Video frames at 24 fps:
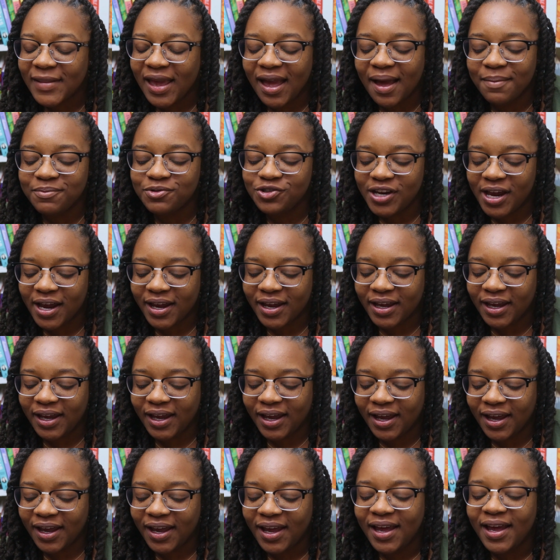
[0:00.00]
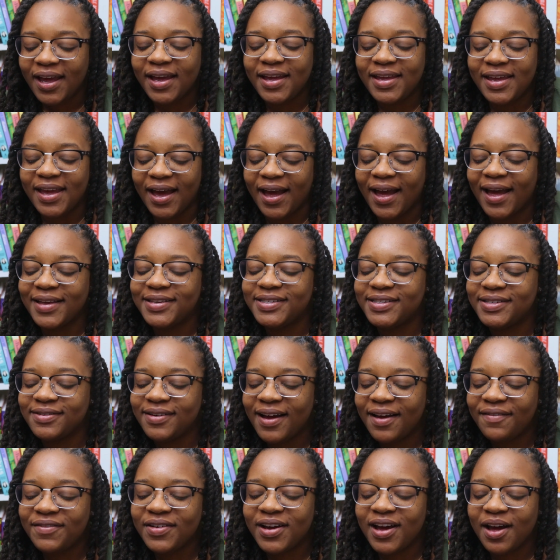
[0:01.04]
I'm checking. Yeah, I still
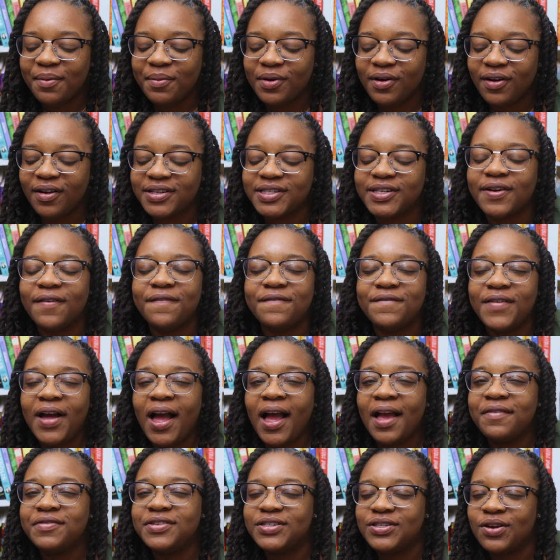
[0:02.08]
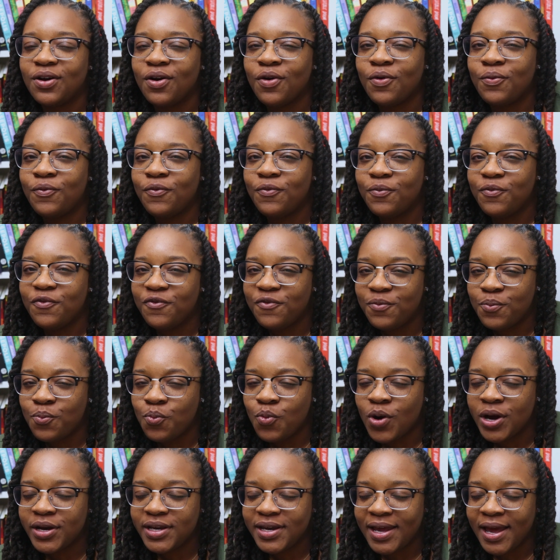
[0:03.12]
haven't come across a 5-star
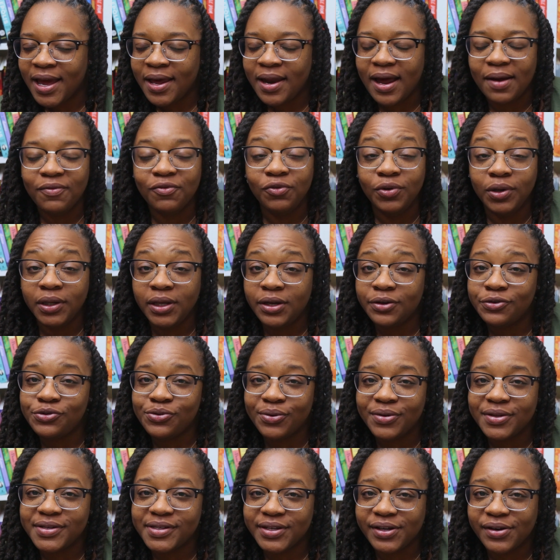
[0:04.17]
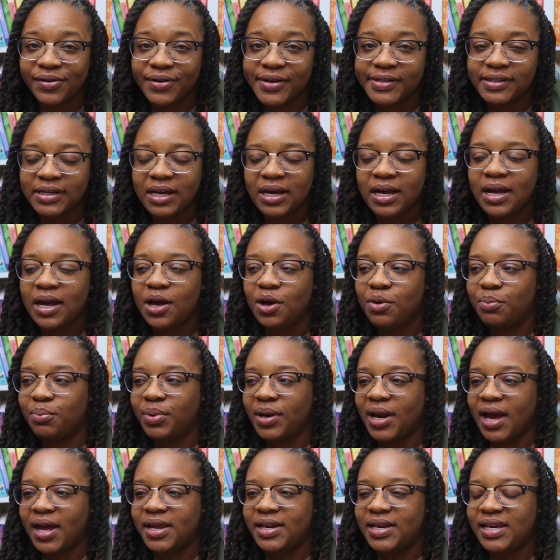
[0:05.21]
one yet. I really enjoy the series,
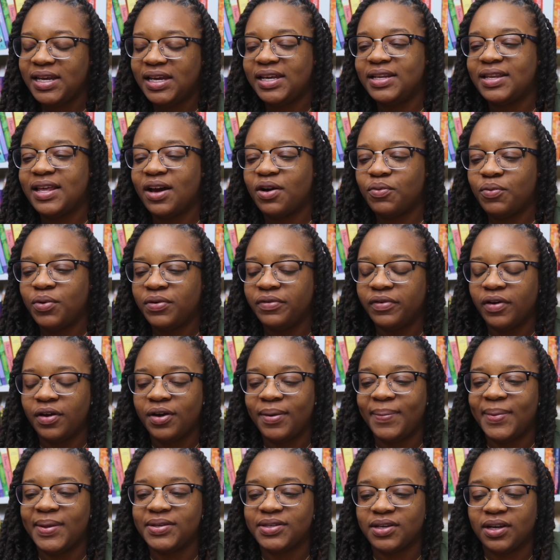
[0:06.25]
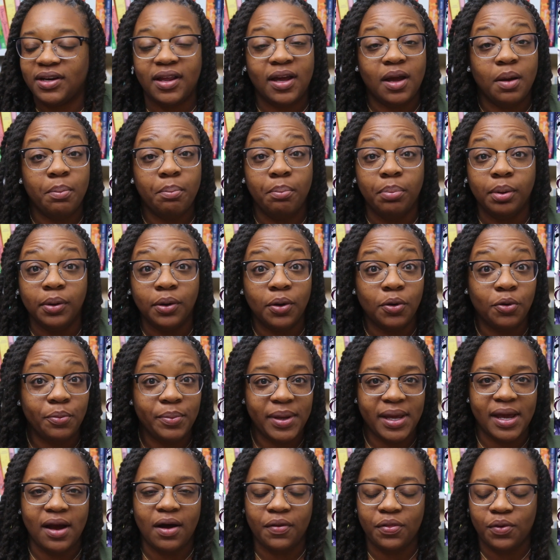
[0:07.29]
but I need that one volume that's gonna like blow
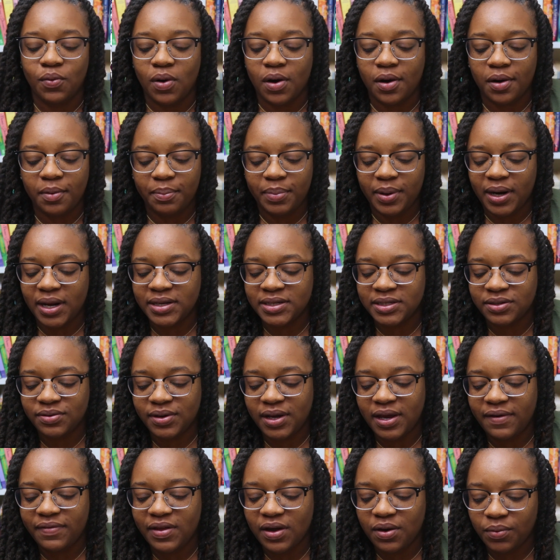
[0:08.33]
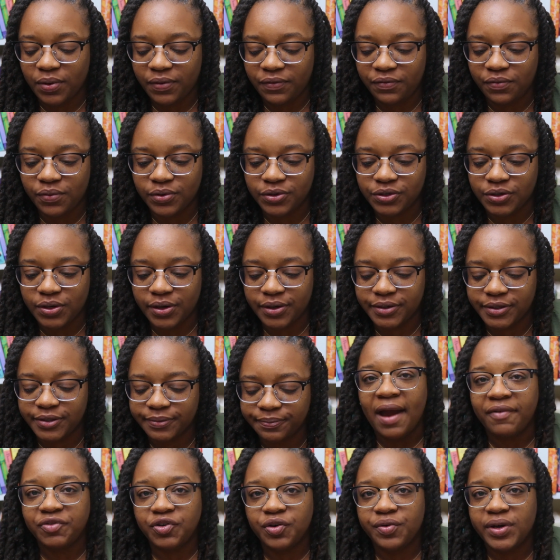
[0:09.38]
me out the water. But I still gave that one 4 stars.
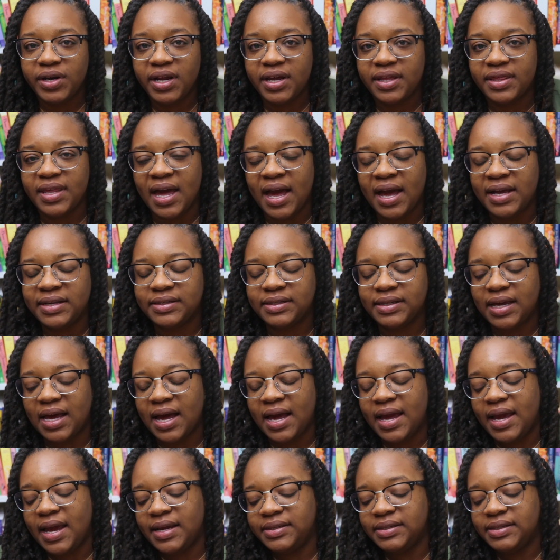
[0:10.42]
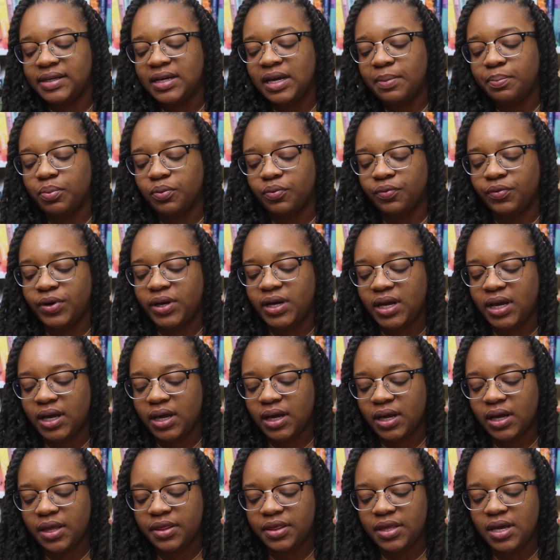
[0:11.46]
After reading that, I ended up
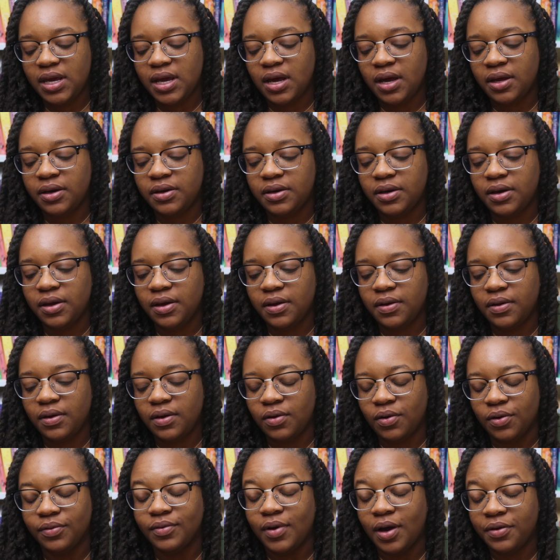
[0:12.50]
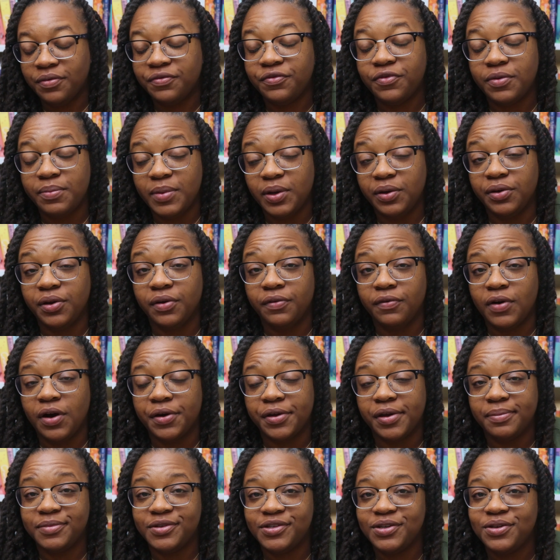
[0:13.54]
reading the Unfamiliar
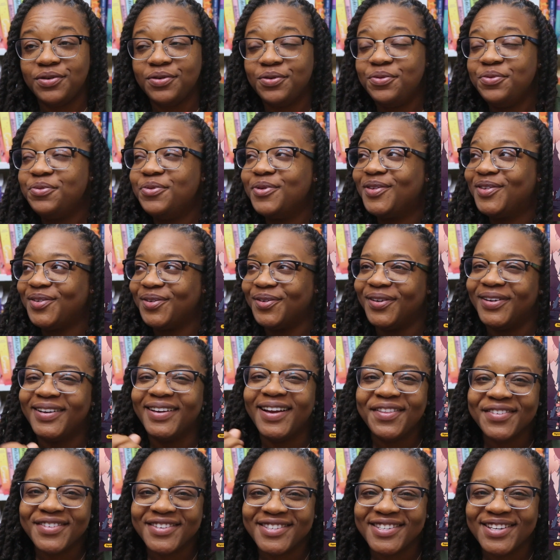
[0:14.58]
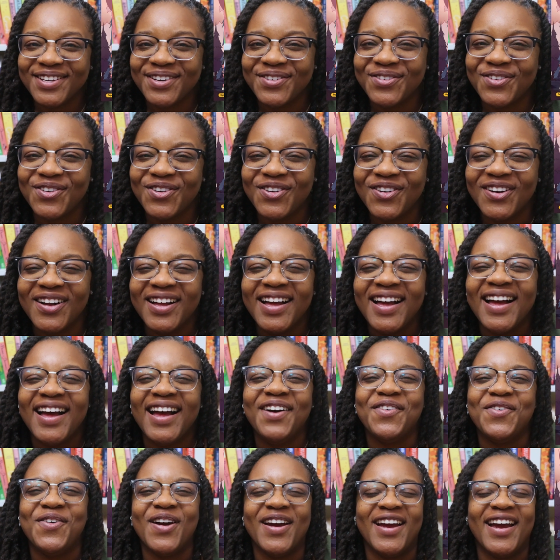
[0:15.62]
Volume 2, so another sequel,
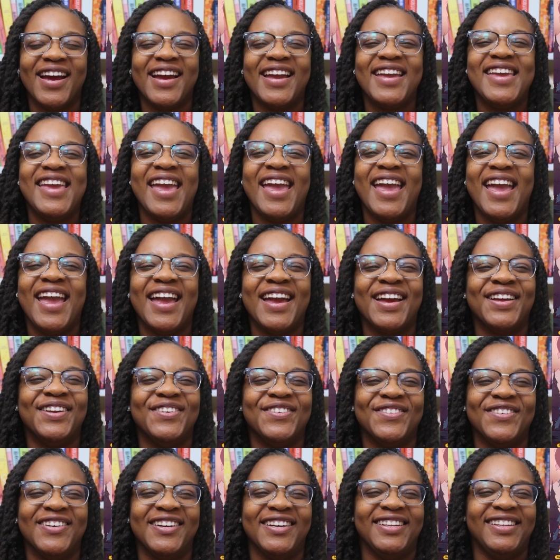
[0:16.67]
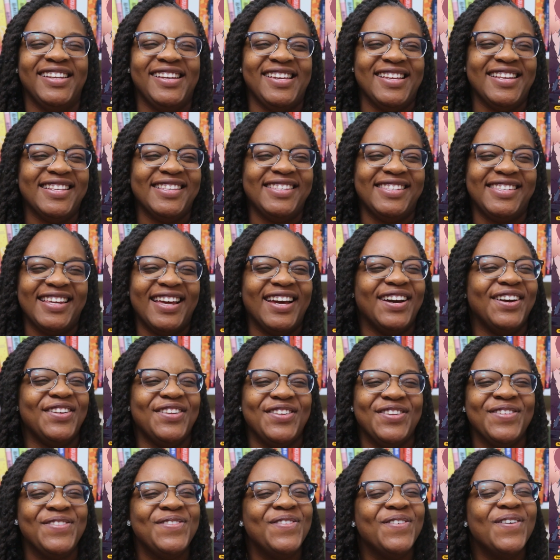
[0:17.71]
where I can't really tell
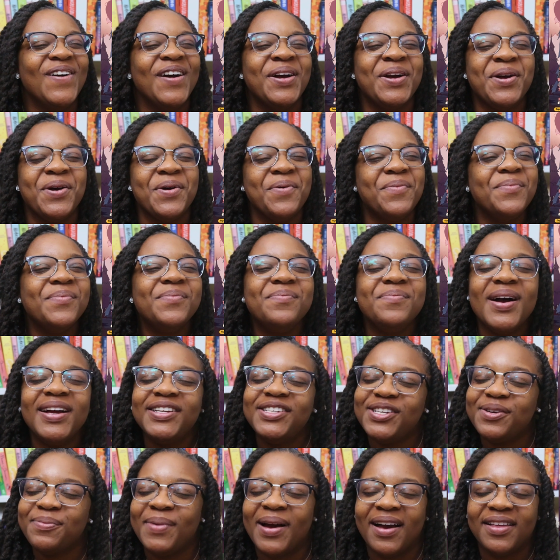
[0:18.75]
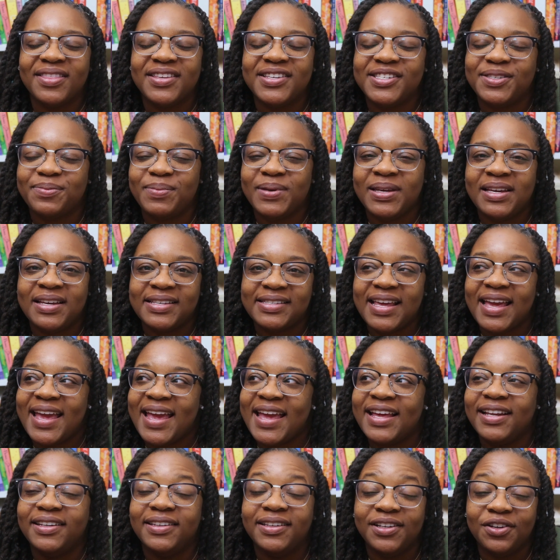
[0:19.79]
you much about this because
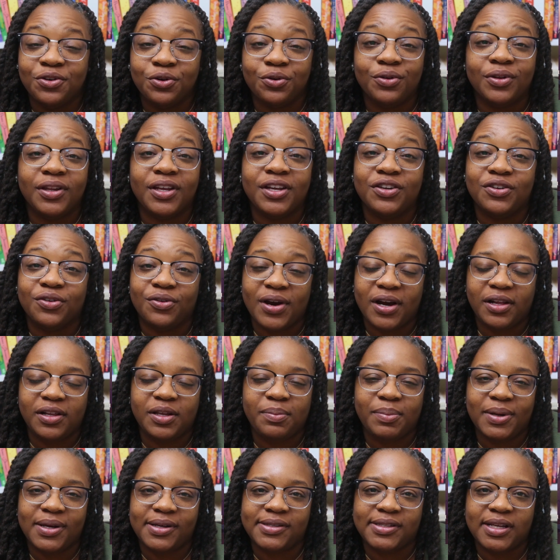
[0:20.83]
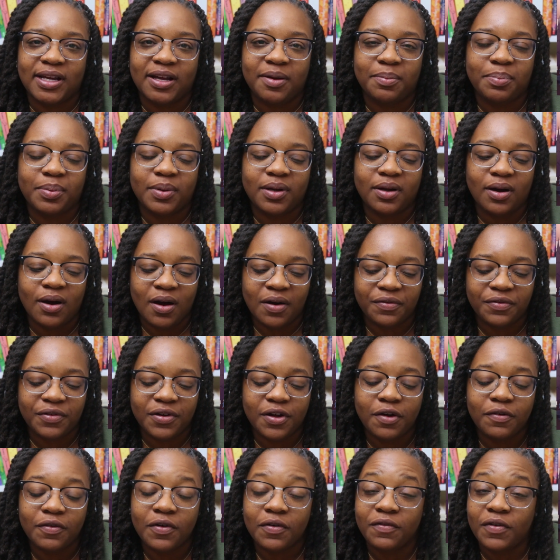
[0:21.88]
it literally directly picks up off
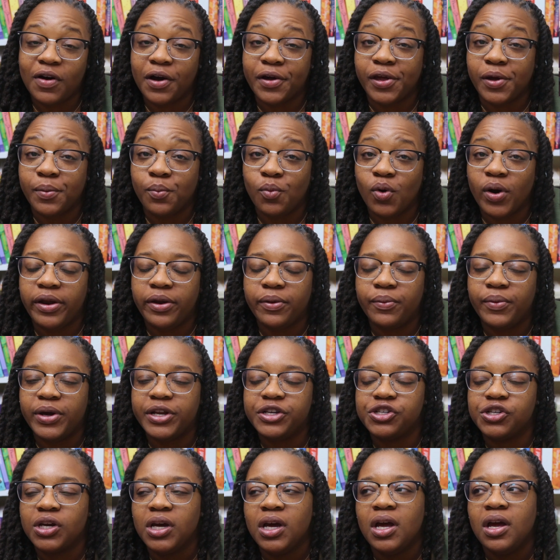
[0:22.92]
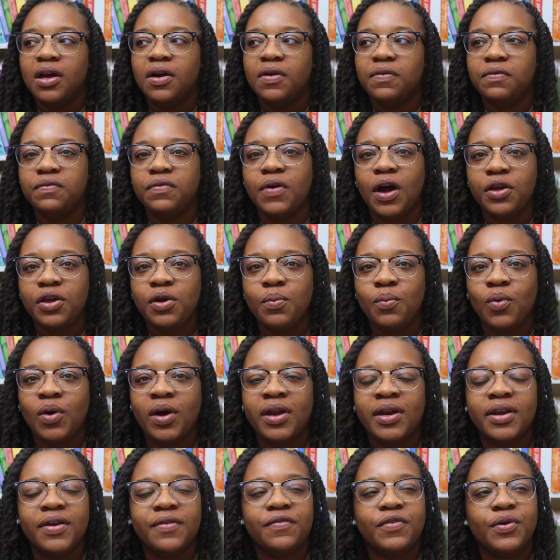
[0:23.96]
of Volume 1, which Volume
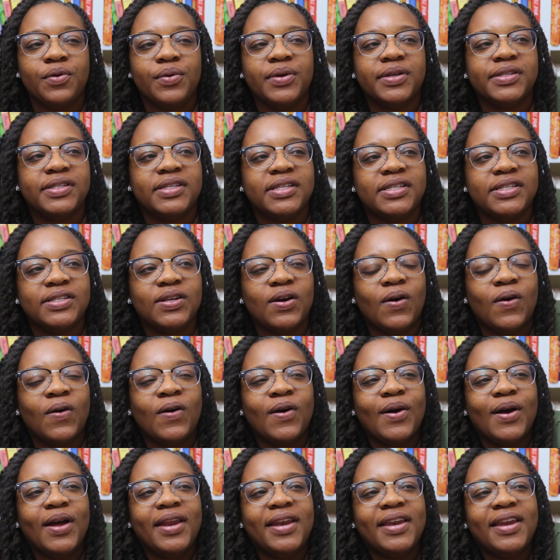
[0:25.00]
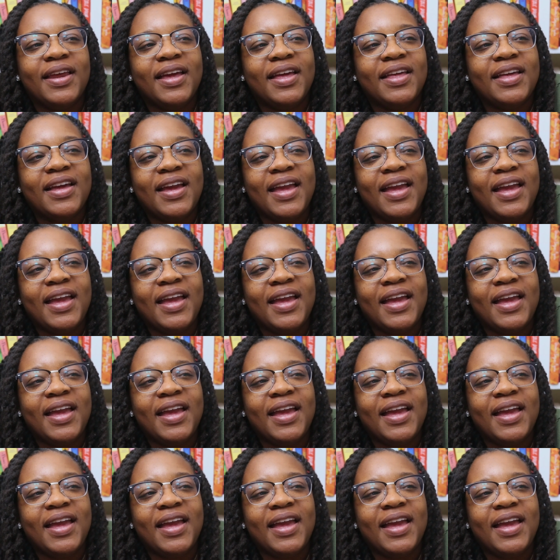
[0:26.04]
1 focuses on